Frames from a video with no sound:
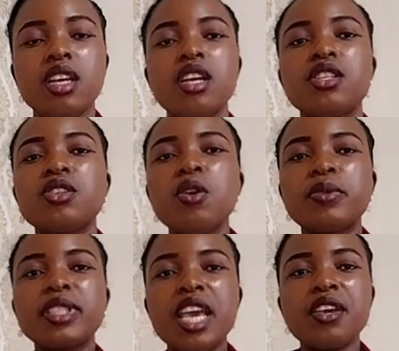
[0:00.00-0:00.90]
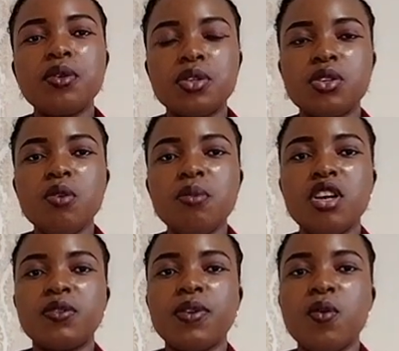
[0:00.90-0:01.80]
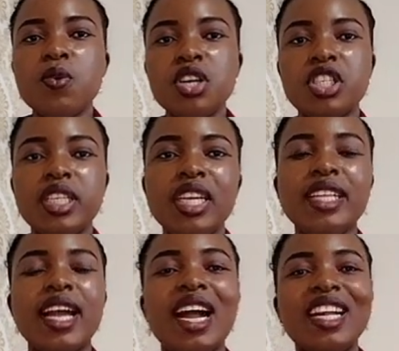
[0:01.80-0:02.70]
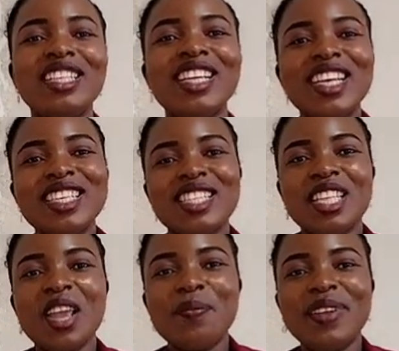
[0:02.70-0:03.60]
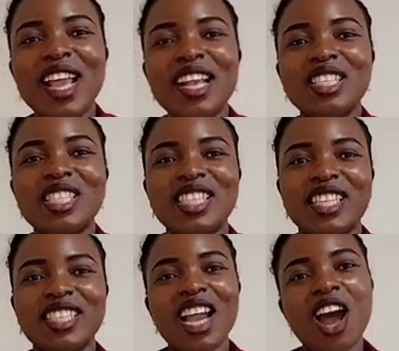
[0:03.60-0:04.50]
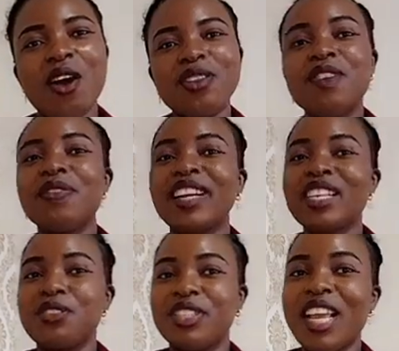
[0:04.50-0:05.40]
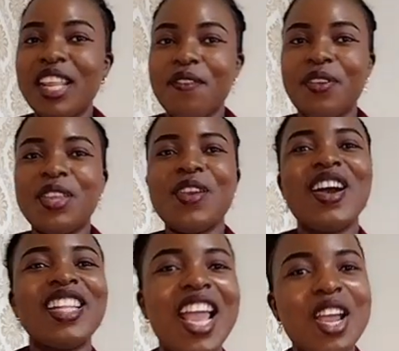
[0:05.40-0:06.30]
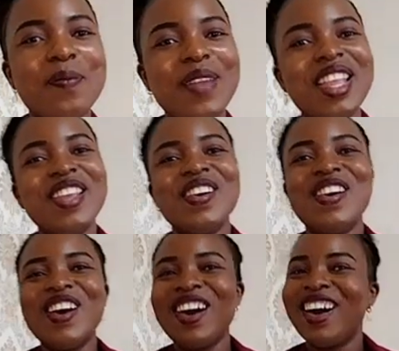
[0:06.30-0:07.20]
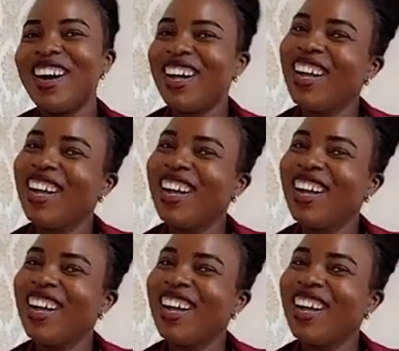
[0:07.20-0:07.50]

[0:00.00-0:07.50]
So thank you so much for watching, and stay blessed. Ciao, ciao. Don't forget to share the video, and I remain your